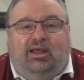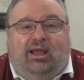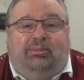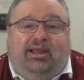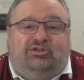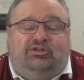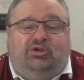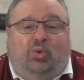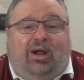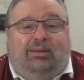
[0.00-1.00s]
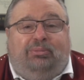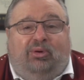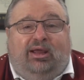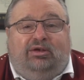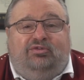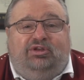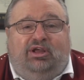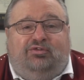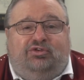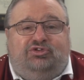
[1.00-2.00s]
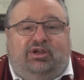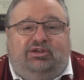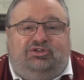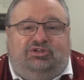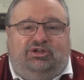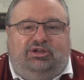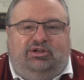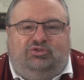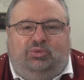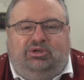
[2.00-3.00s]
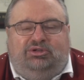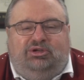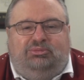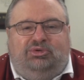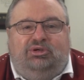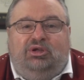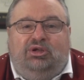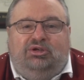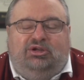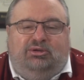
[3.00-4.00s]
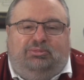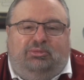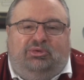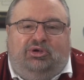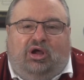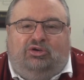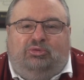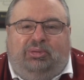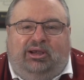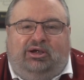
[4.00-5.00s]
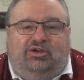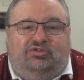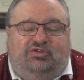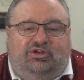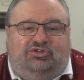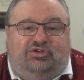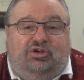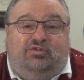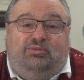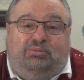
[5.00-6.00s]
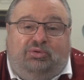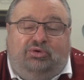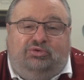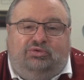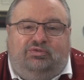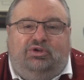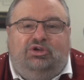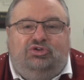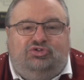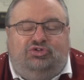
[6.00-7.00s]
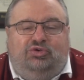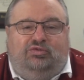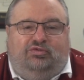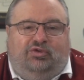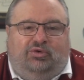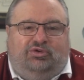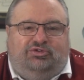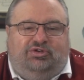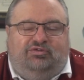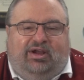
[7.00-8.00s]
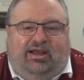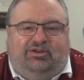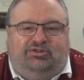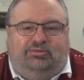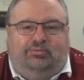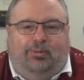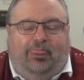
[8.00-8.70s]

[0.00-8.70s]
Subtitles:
I'm actually quite proud of the efforts I'd seen as we attempted to implement Dr. Perry's vision of improved student-focused advising.